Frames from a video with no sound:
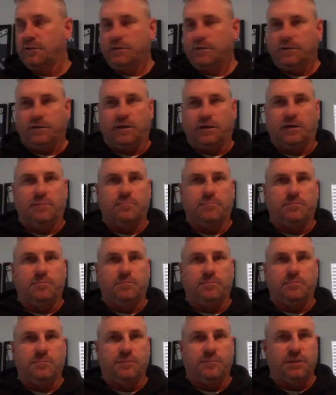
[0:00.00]
um,
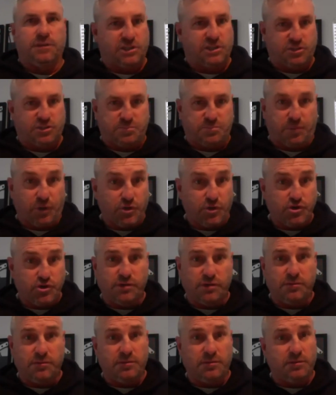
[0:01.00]
the
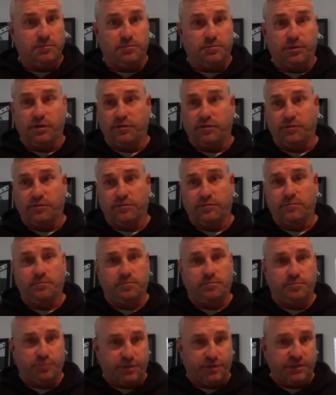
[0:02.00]
exposure, both
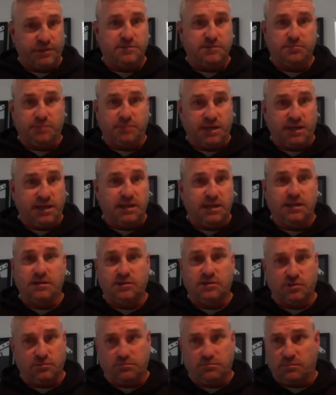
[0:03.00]
print
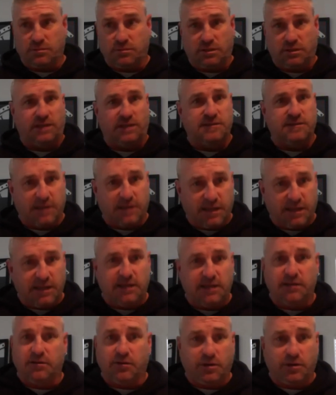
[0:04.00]
media, internet,
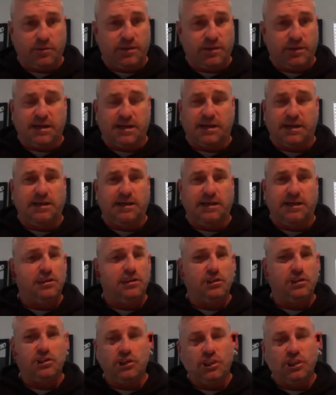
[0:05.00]
like we are now.
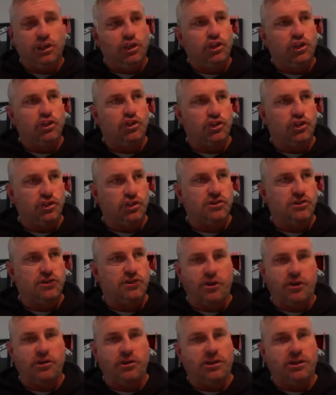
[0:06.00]
You you just
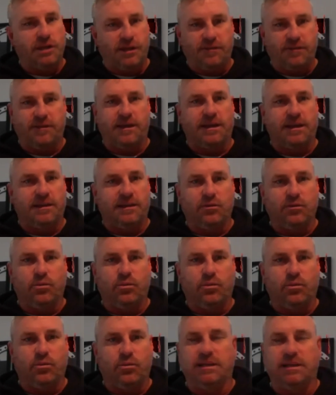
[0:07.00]
don't get that in the
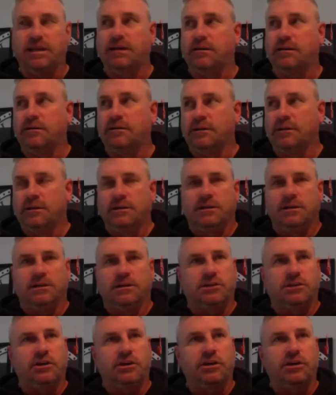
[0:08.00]
winter league. Now
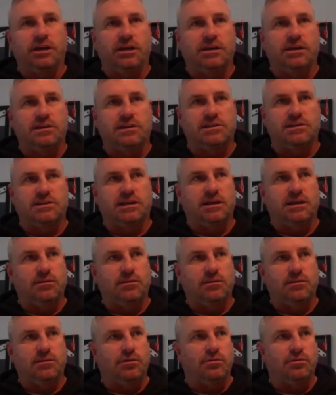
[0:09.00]
it's okay to
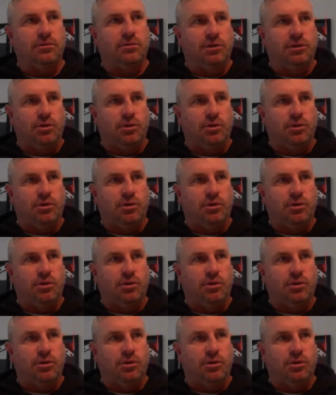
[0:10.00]
say, well,